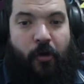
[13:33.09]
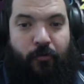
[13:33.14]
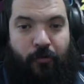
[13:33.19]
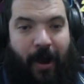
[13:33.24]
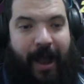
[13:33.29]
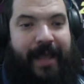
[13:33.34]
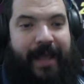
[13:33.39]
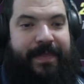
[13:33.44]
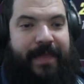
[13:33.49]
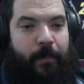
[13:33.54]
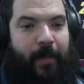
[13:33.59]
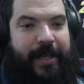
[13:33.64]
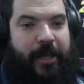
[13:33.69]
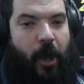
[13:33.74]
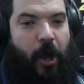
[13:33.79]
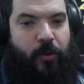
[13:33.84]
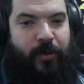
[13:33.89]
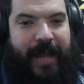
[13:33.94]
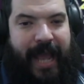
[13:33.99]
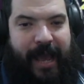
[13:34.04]
Right, then we
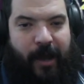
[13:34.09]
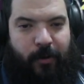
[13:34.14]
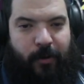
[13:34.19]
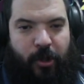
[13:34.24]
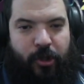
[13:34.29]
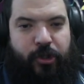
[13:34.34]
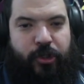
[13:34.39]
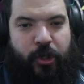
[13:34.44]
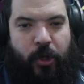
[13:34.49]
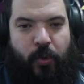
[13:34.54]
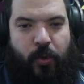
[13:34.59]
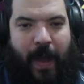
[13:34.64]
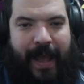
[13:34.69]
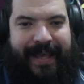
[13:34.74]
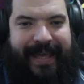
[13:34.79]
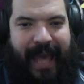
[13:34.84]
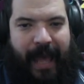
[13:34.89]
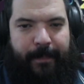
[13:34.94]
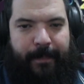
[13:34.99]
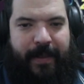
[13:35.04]
go down to
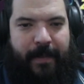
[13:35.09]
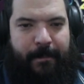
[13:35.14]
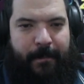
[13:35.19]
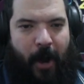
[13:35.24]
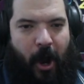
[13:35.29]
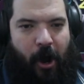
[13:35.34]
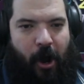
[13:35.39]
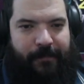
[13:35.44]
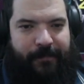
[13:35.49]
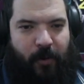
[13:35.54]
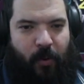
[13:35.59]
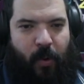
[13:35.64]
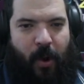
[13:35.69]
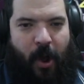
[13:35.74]
Captain Marvel